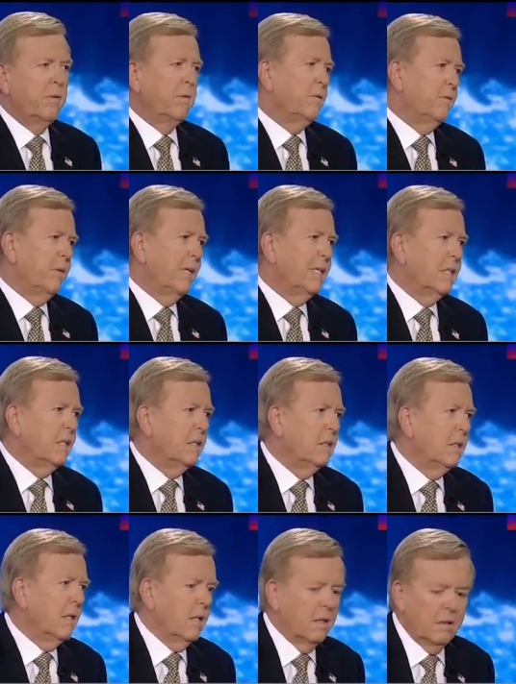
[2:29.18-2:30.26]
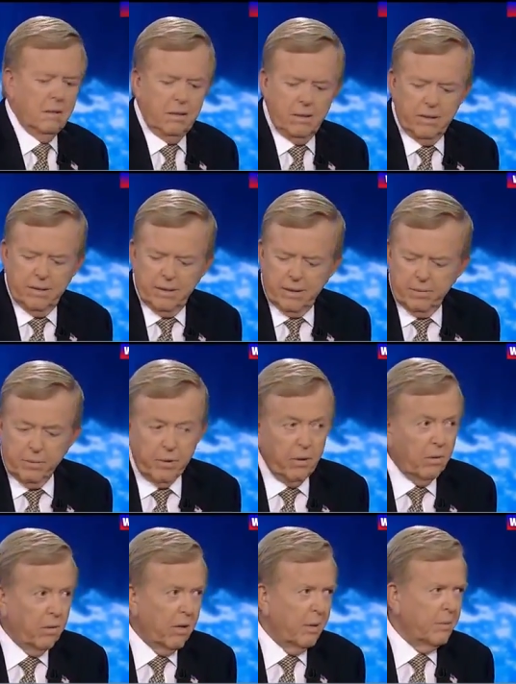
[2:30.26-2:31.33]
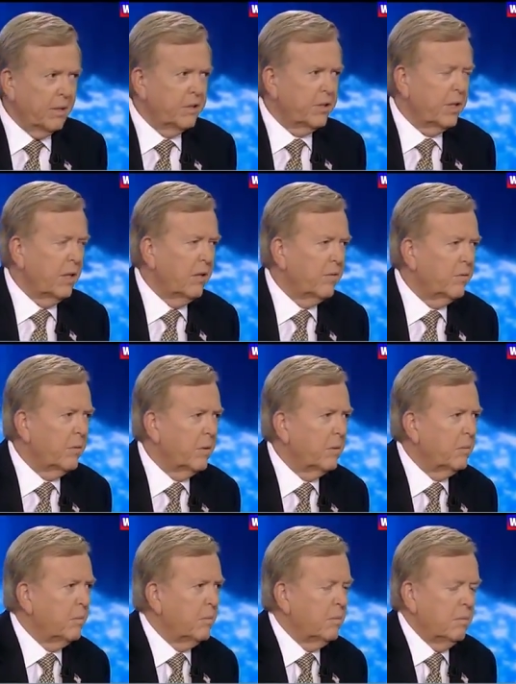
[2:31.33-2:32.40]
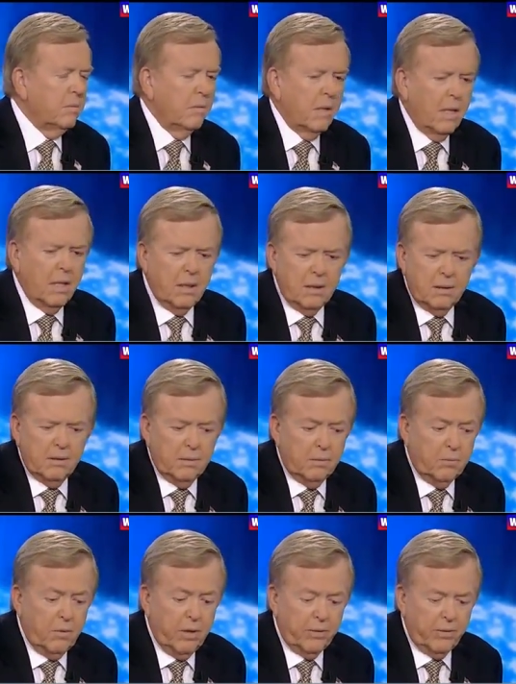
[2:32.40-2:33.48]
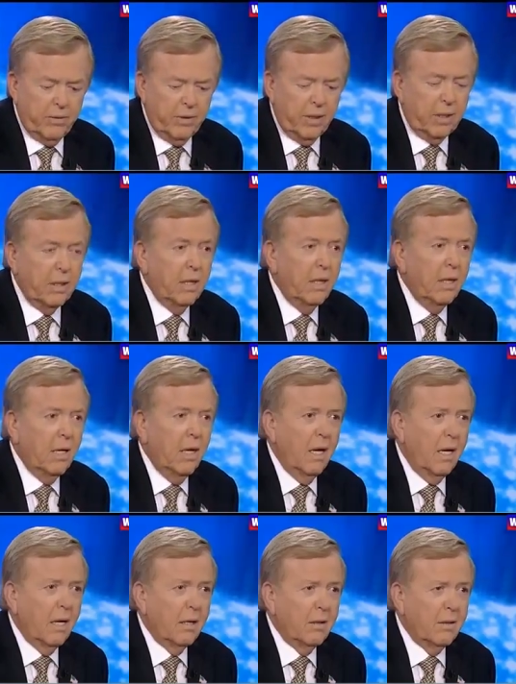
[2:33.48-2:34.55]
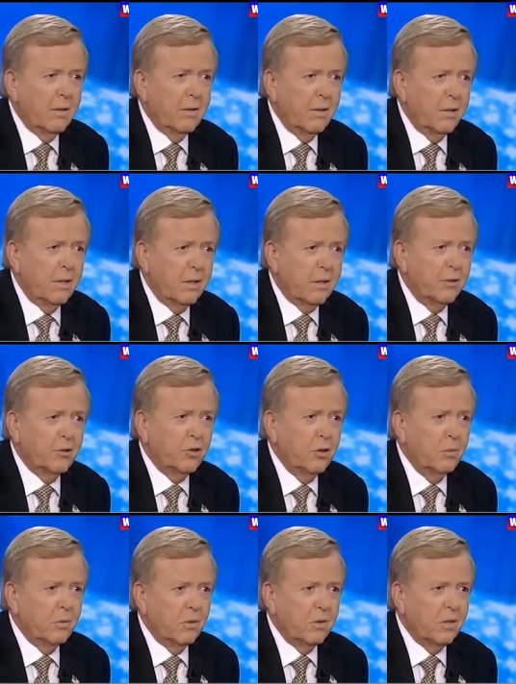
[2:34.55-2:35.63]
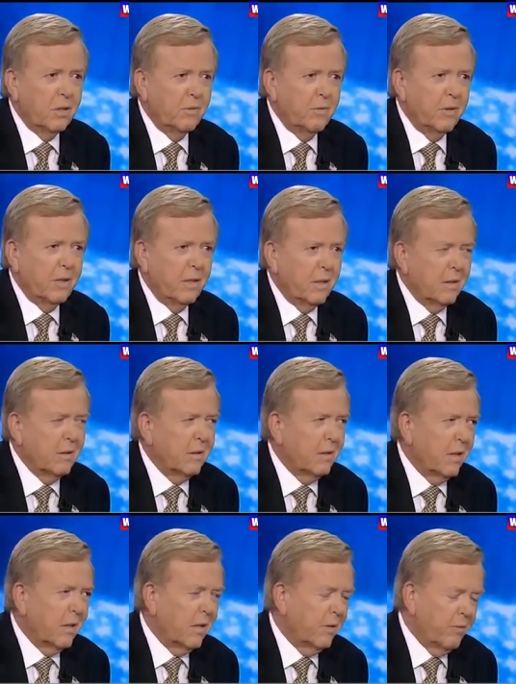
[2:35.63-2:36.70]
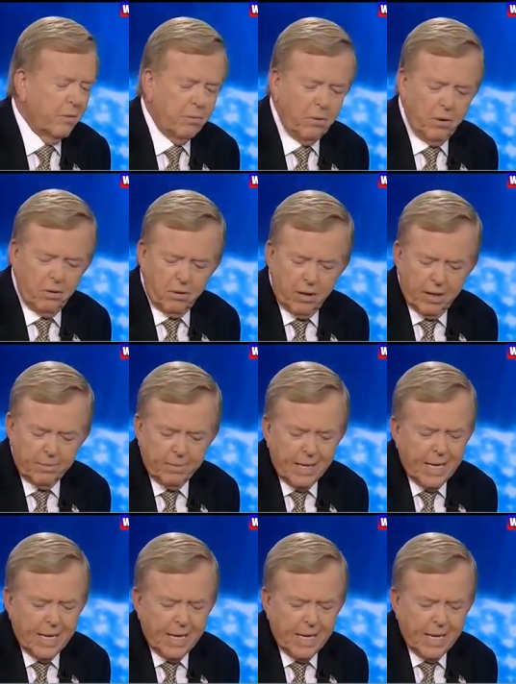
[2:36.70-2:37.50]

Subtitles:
afflicted the program itself rather than the consumers of the program.